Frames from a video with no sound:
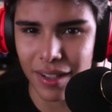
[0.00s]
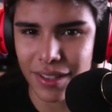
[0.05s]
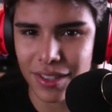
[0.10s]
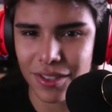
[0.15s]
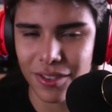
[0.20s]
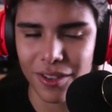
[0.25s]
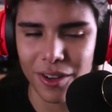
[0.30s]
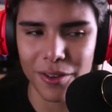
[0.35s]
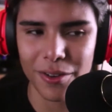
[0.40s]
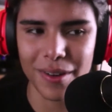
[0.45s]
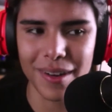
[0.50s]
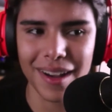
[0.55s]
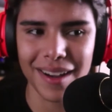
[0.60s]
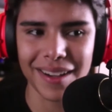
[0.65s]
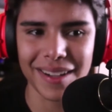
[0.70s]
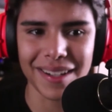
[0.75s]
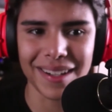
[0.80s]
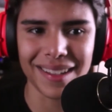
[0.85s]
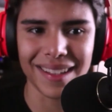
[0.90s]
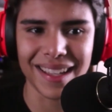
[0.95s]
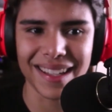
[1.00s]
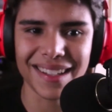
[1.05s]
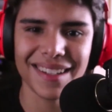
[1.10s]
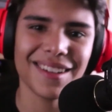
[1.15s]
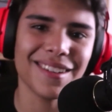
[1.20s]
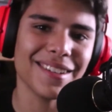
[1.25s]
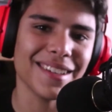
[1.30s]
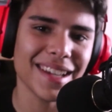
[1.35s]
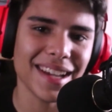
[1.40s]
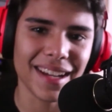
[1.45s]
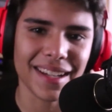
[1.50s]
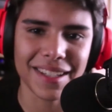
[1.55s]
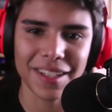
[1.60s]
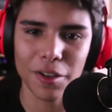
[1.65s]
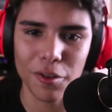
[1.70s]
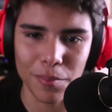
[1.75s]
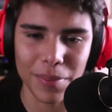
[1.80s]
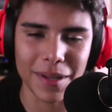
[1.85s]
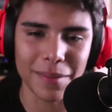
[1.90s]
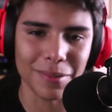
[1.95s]
You're not gonna oh yeah, kill
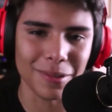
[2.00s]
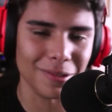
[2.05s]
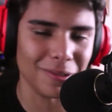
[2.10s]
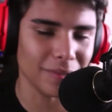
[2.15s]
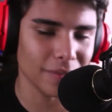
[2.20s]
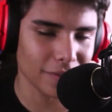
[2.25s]
people.